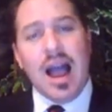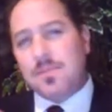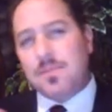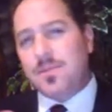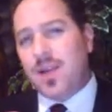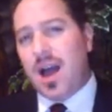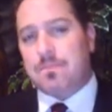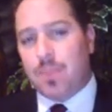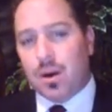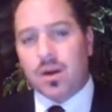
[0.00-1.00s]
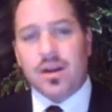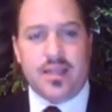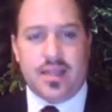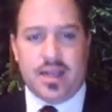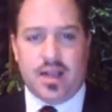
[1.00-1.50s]
I am not
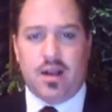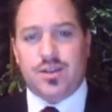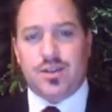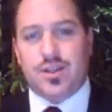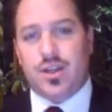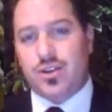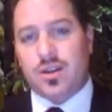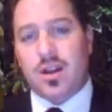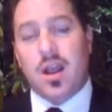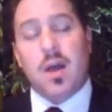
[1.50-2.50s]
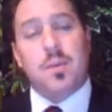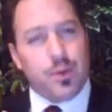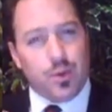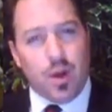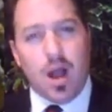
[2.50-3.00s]
burning the Constitution.
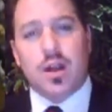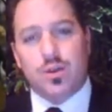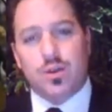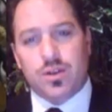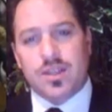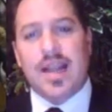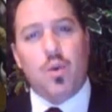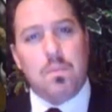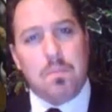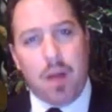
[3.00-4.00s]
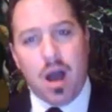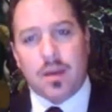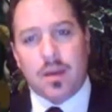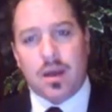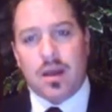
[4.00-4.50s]
Barack Hussein
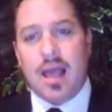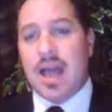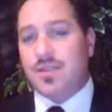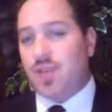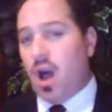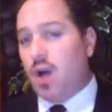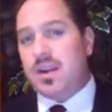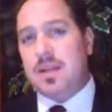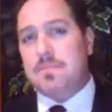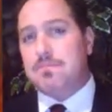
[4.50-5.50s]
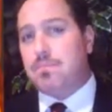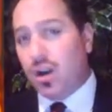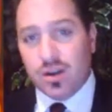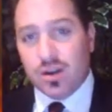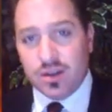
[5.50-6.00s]
Obama has already
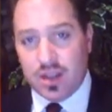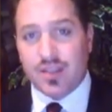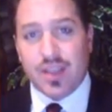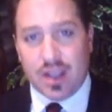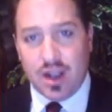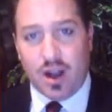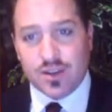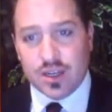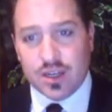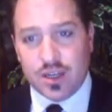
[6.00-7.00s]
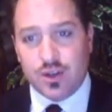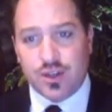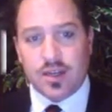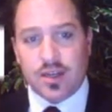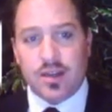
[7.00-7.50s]
burned the
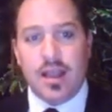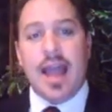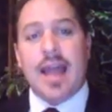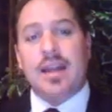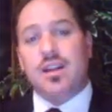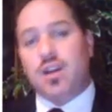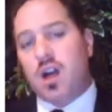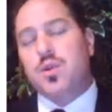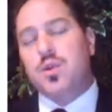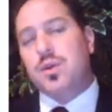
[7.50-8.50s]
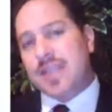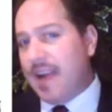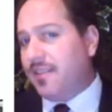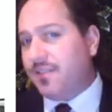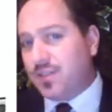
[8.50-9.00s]
Constitution. And Congress,
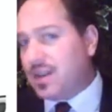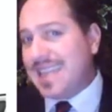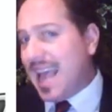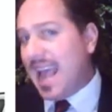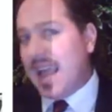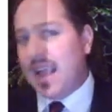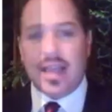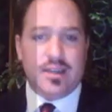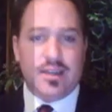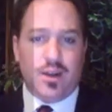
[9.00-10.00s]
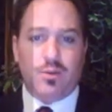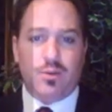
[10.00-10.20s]
every day, they